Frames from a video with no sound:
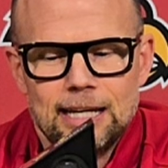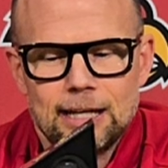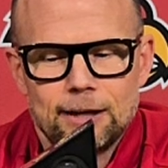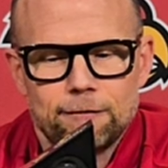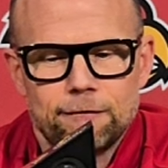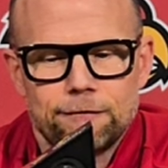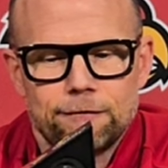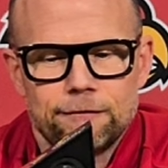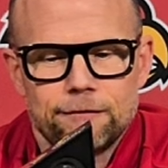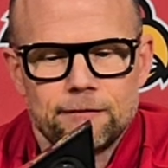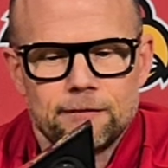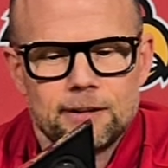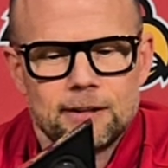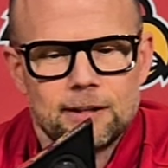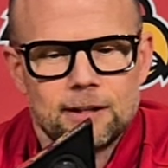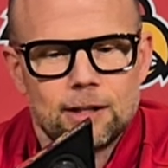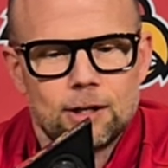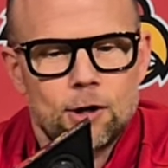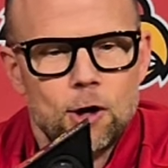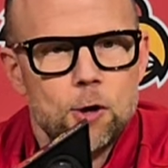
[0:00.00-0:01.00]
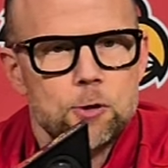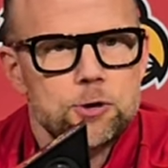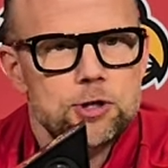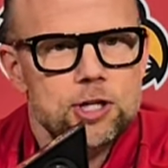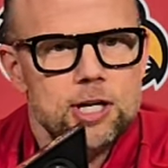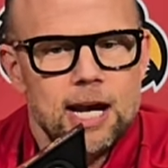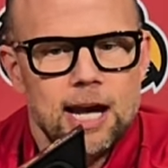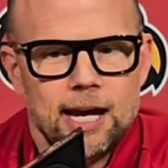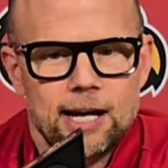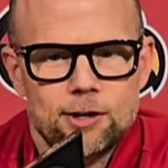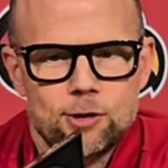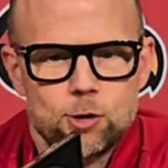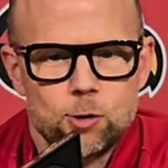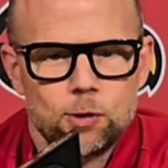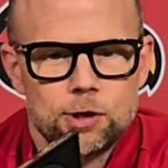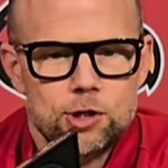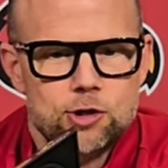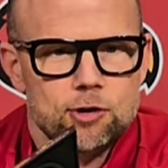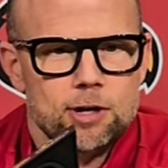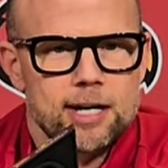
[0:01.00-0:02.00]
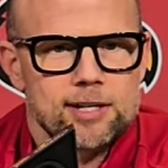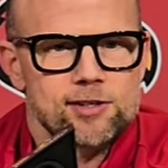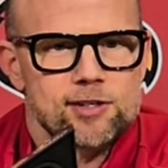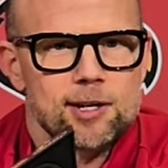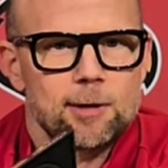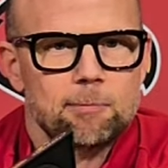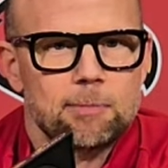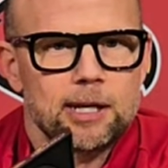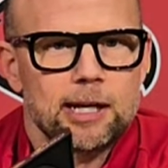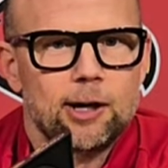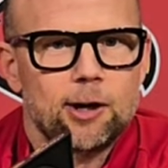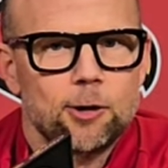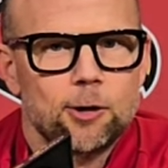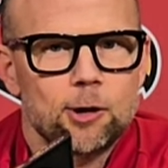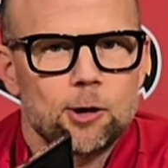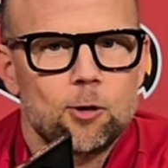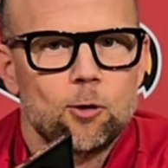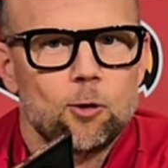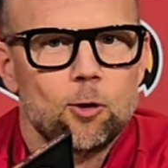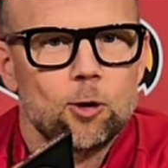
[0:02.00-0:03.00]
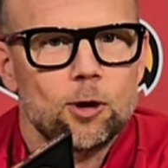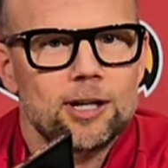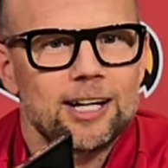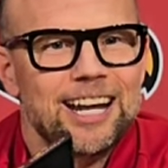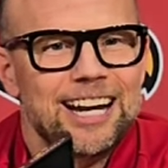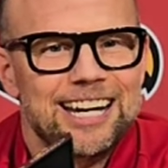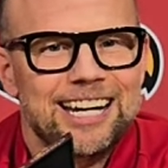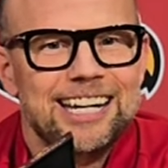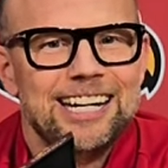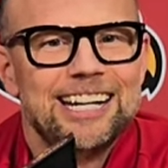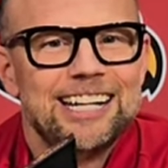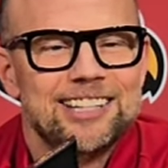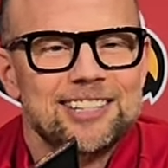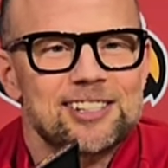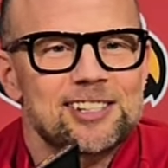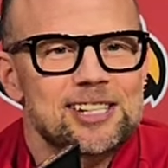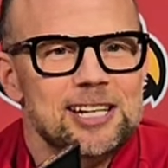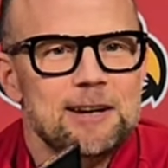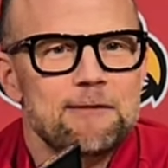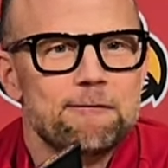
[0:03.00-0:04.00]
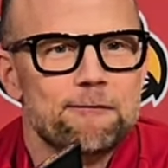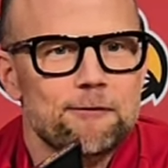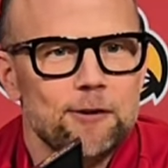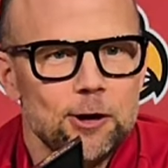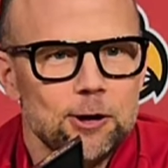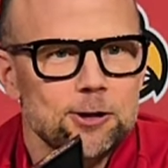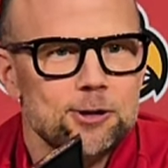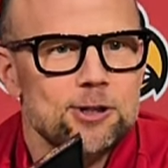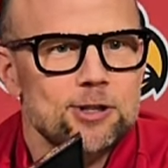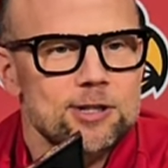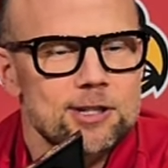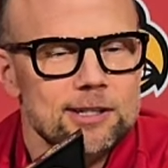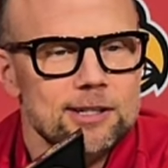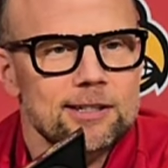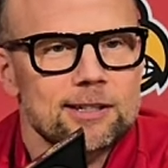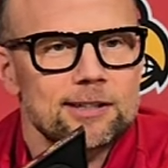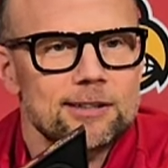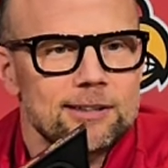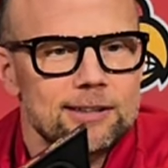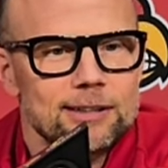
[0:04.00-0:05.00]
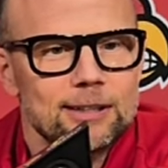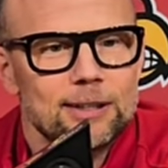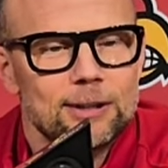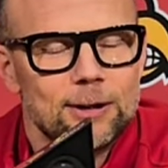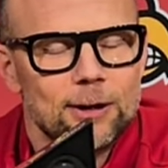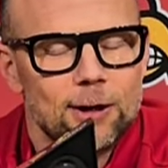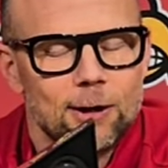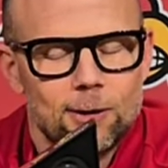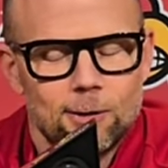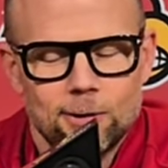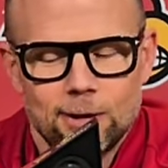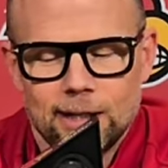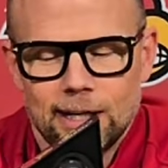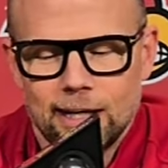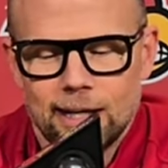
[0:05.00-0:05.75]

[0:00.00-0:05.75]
if coach had to address something on the court that he didn't see first, you know.